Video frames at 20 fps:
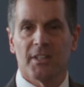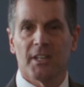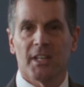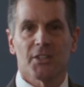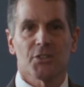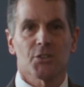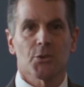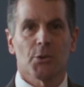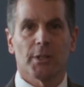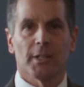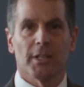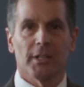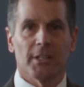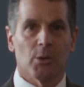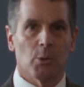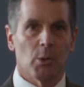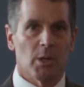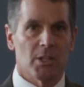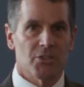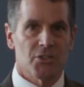answering any
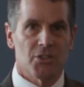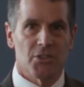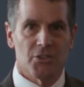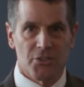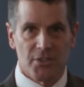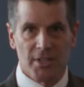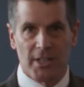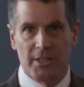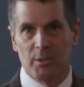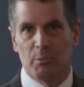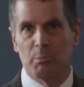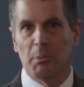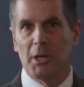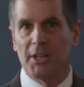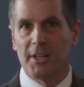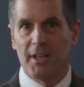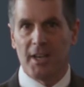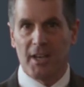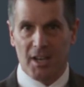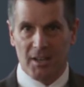questions that you
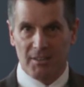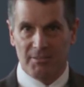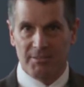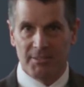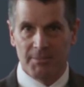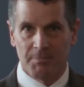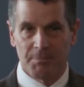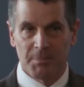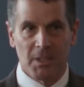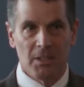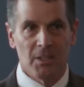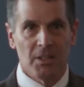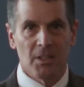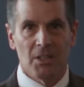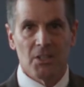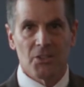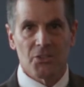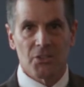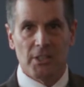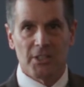might have.
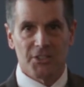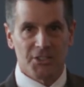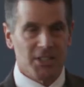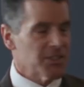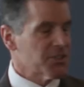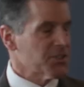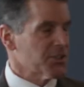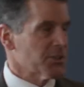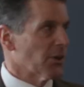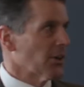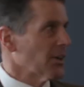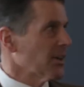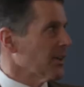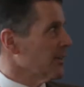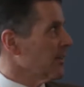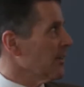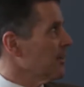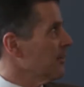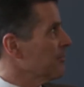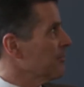So let's get started.